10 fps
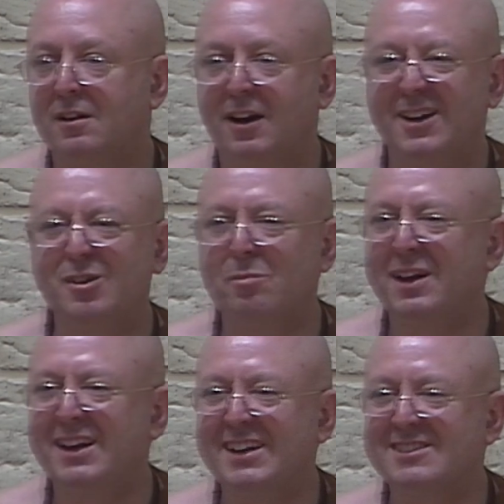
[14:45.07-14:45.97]
And you're not
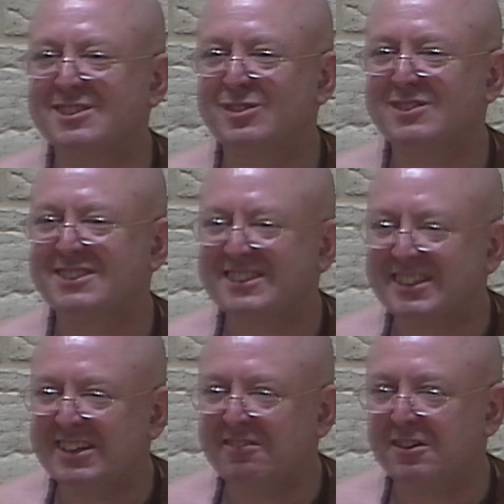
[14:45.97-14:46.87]
making it so
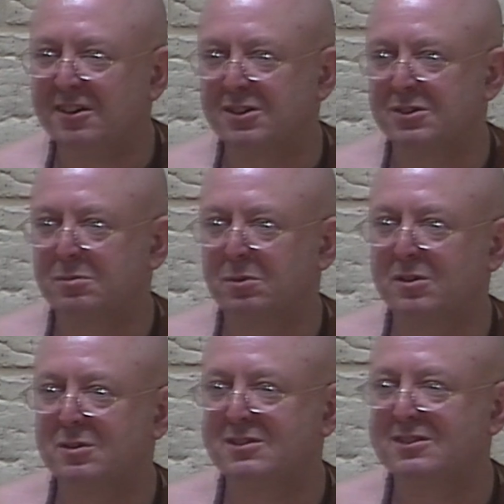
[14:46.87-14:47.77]
serious.
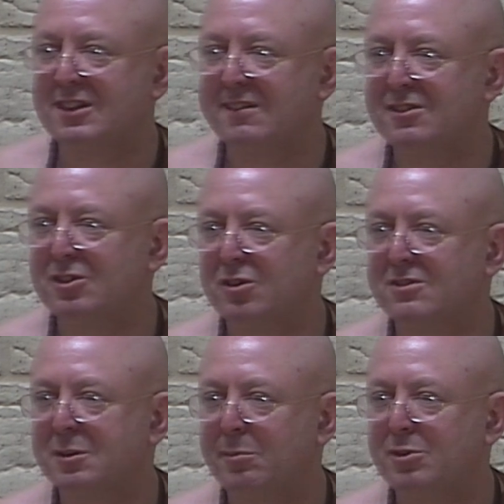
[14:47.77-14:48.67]
Because it's serious, you've got
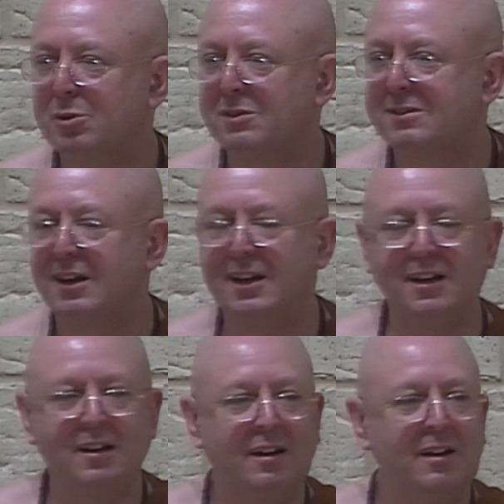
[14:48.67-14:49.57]
something to
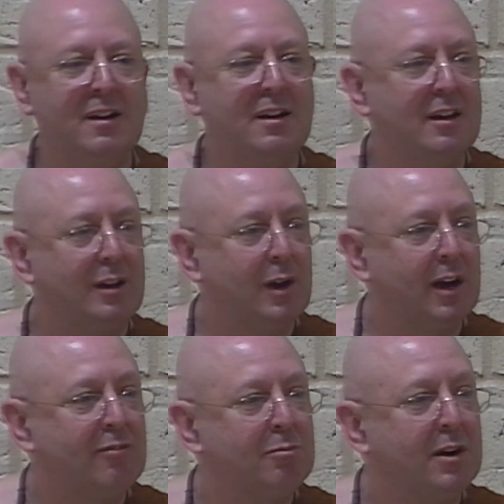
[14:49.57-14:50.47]
attain. You
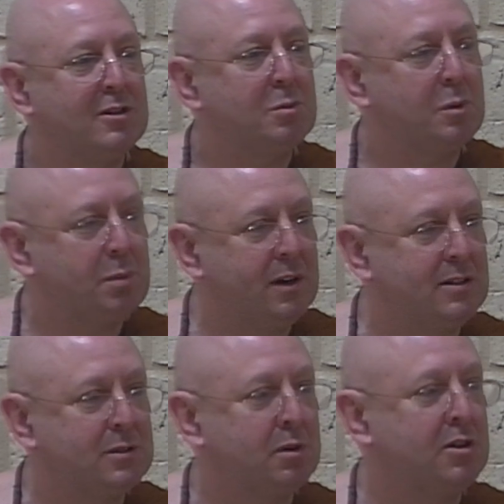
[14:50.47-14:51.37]
have much more
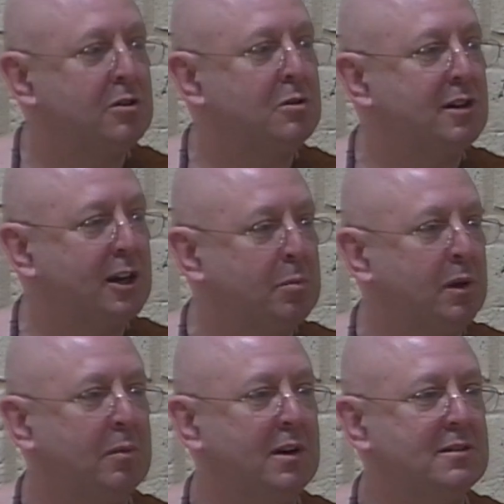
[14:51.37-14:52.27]
peace when you do teddy
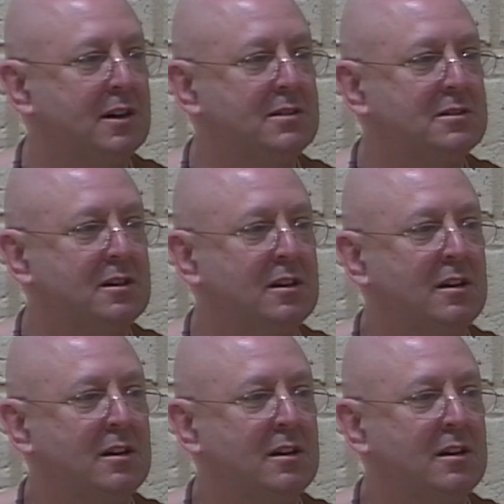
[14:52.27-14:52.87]
bear meditation.